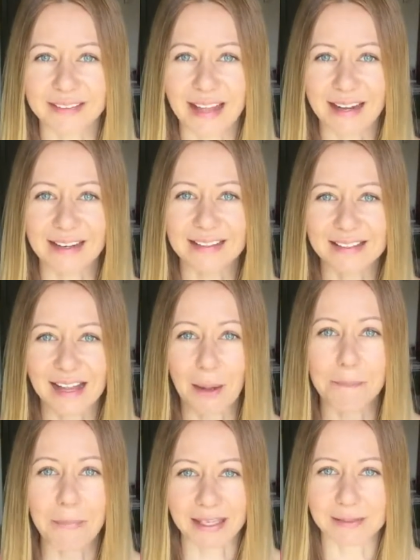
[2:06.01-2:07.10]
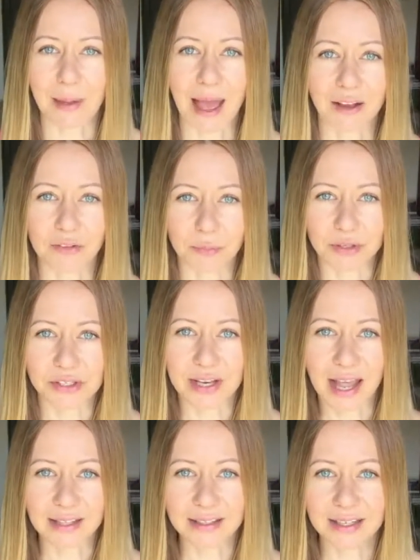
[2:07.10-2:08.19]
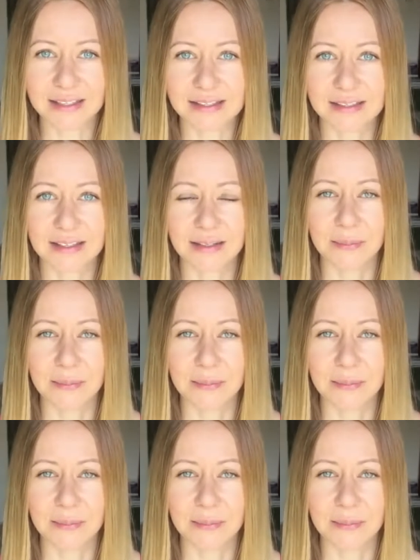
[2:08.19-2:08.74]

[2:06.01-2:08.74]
that is a mixed bag of personalities.